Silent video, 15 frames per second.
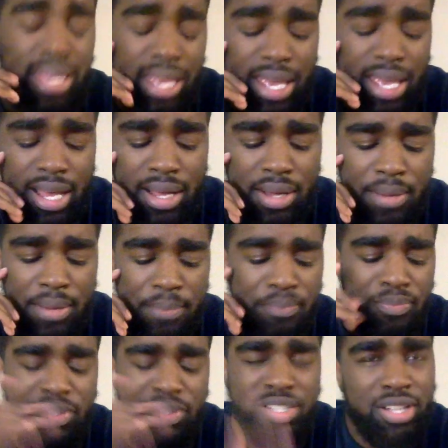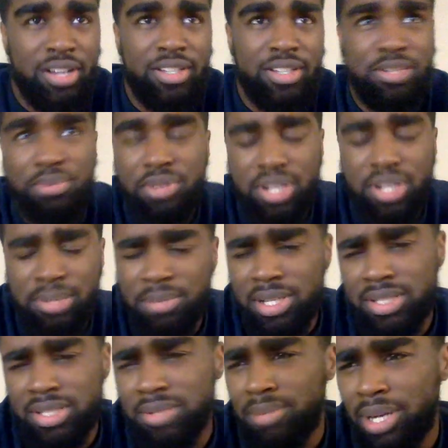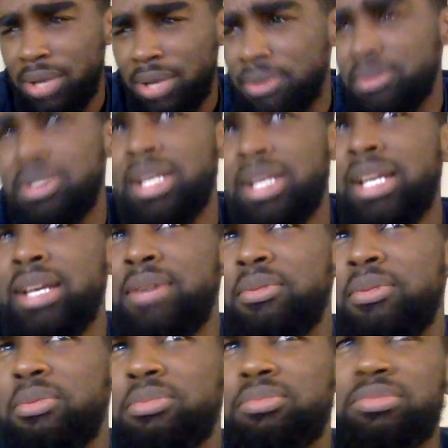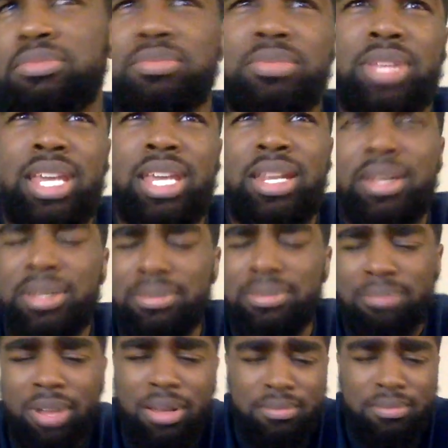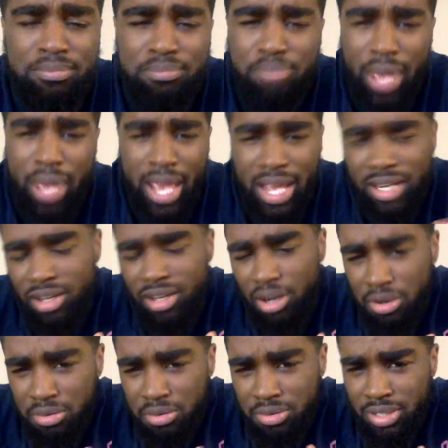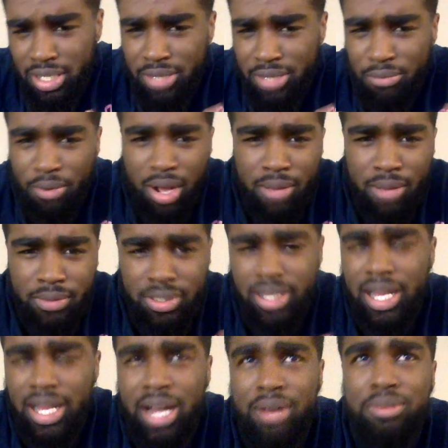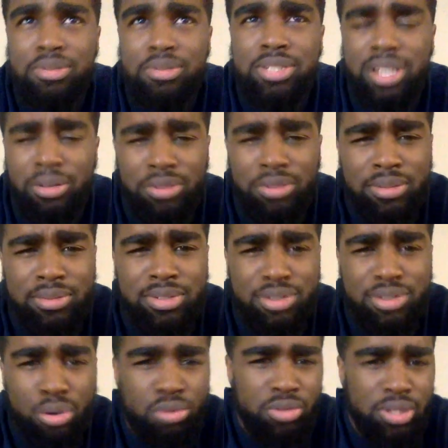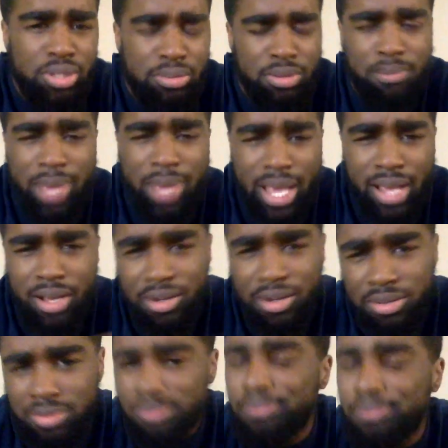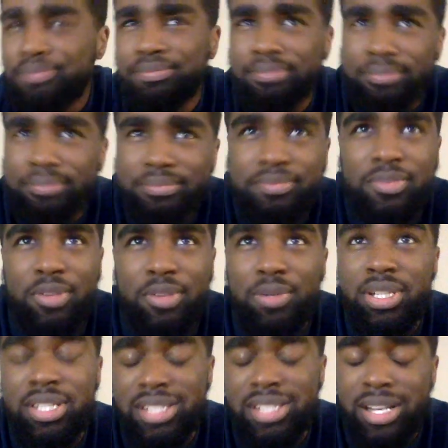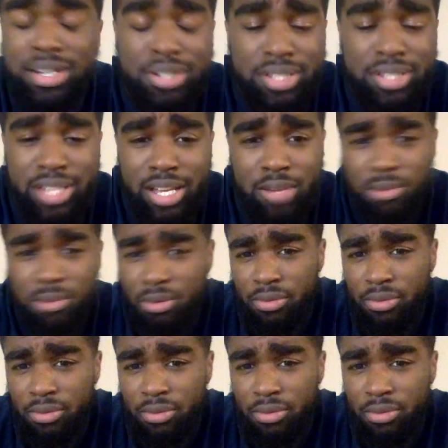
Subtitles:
The song is pretty much about getting bad coke and robbing the guy who sold them the bad coke, which is understandable.